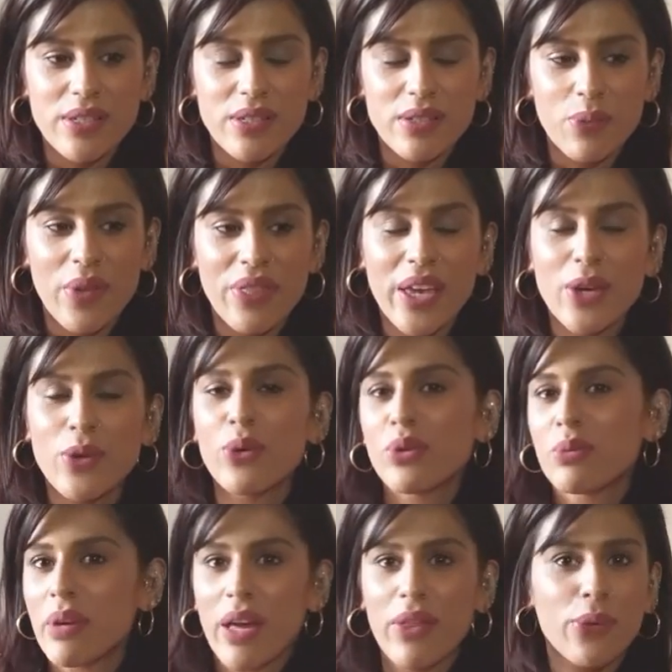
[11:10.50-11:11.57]
when they
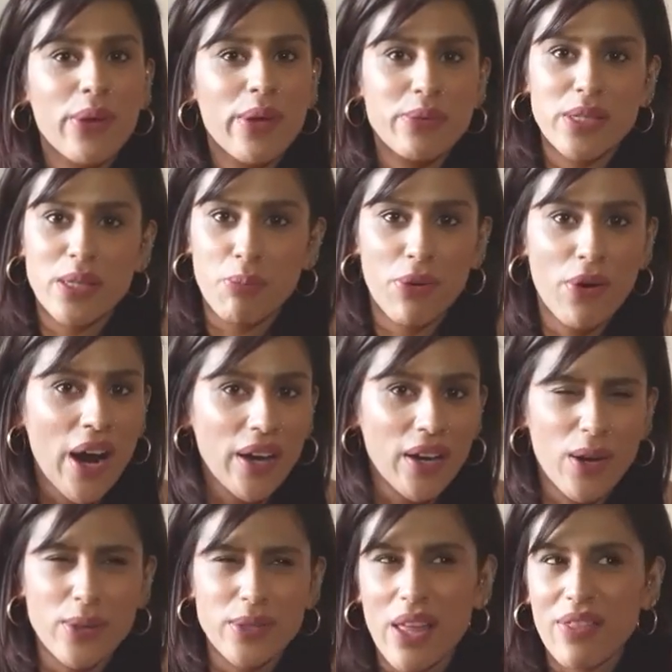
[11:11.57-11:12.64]
called me, I thought it was a
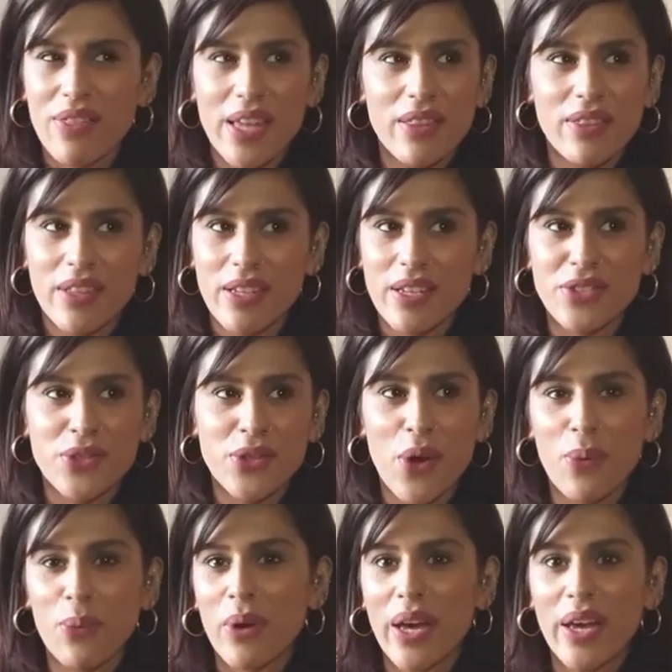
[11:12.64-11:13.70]
prank. I was like, there's
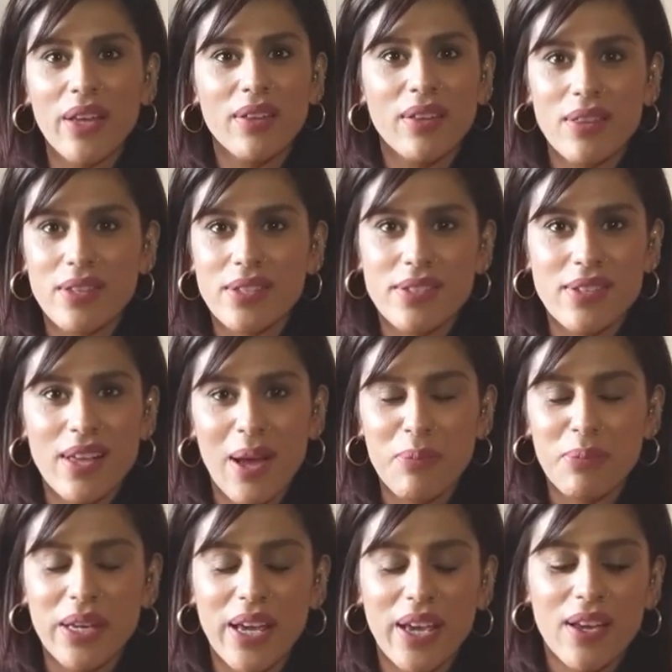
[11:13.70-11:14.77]
no way that this is
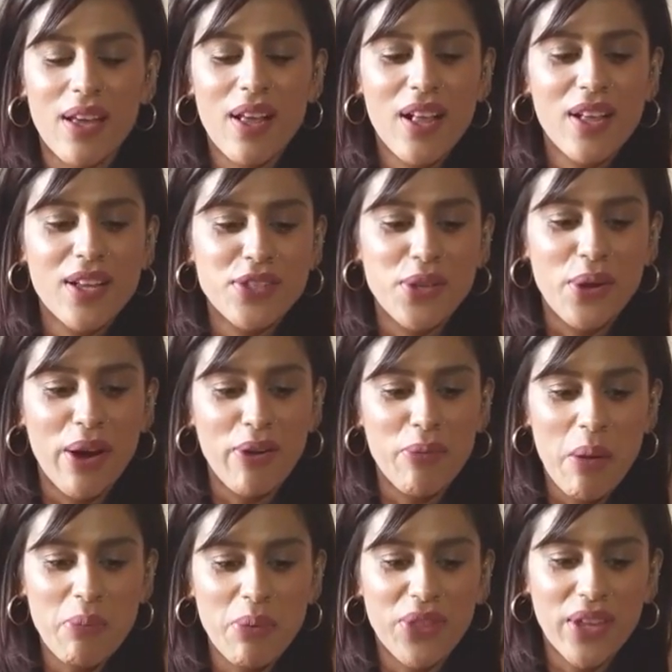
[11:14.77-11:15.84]
happening. So I
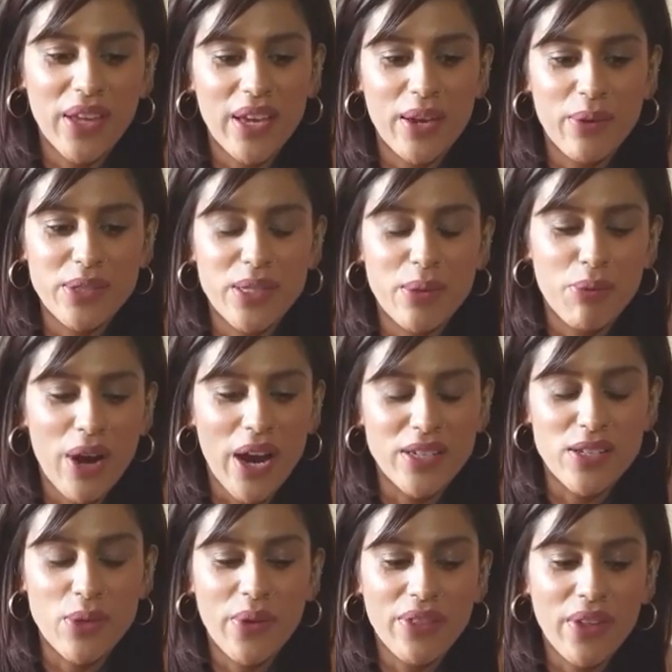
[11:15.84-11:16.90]
remember thinking it was a
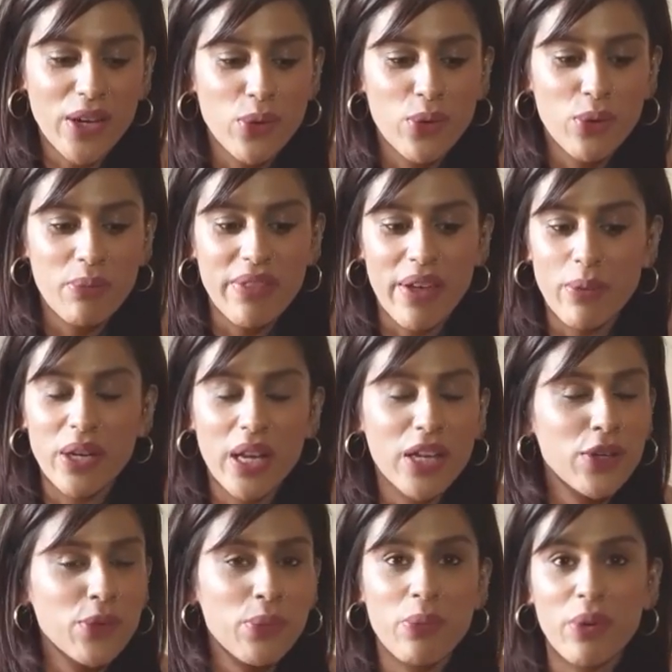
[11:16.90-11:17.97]
prank. So when they called me, they were
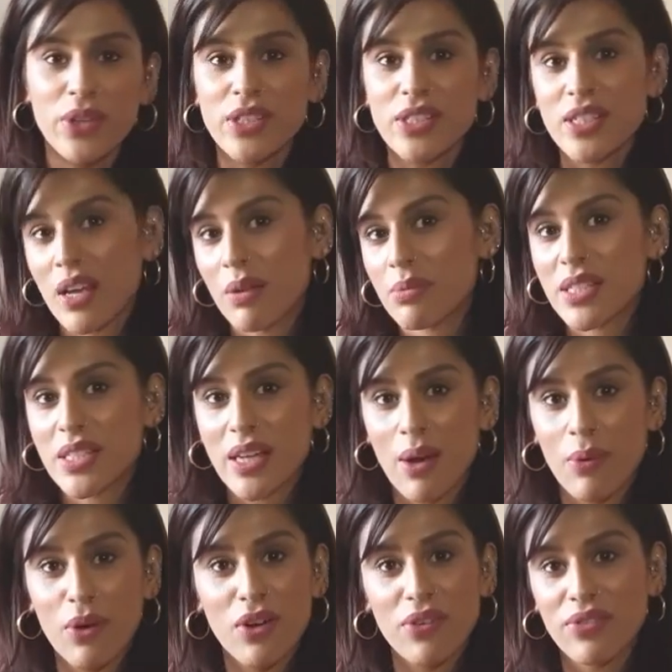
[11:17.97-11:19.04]
like, look, we want you to come into
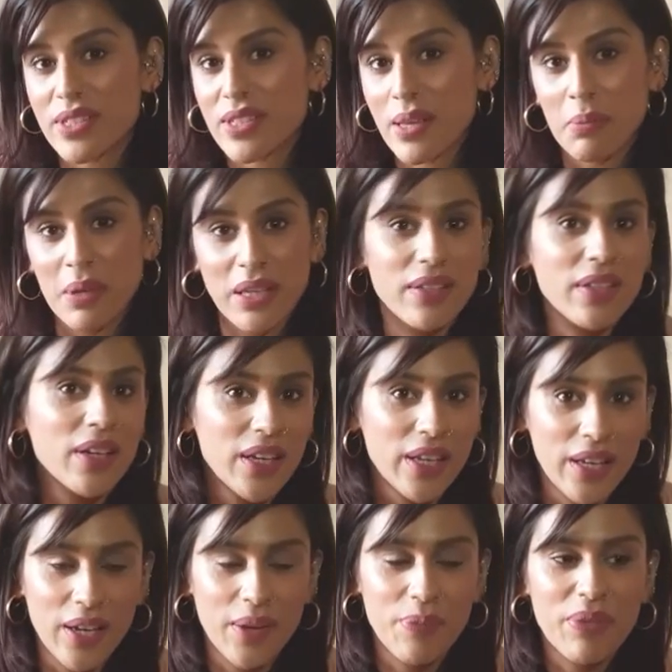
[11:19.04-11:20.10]
our office
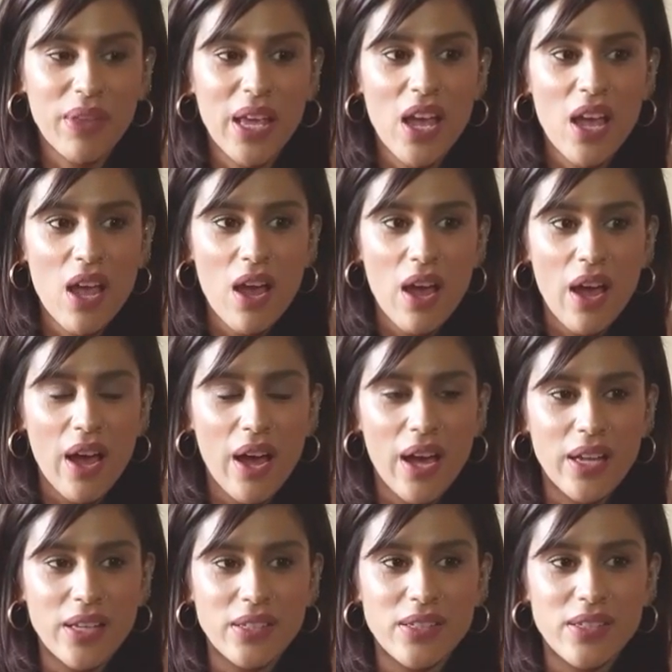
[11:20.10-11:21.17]
immediately.
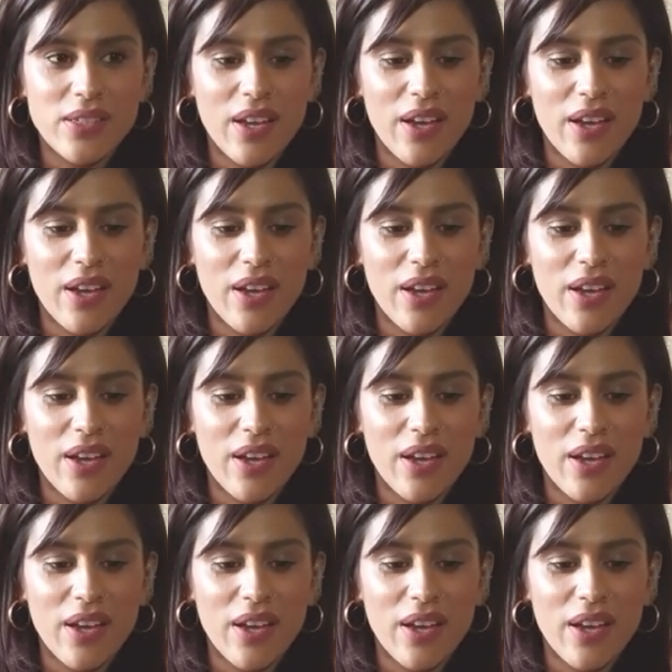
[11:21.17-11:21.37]
And,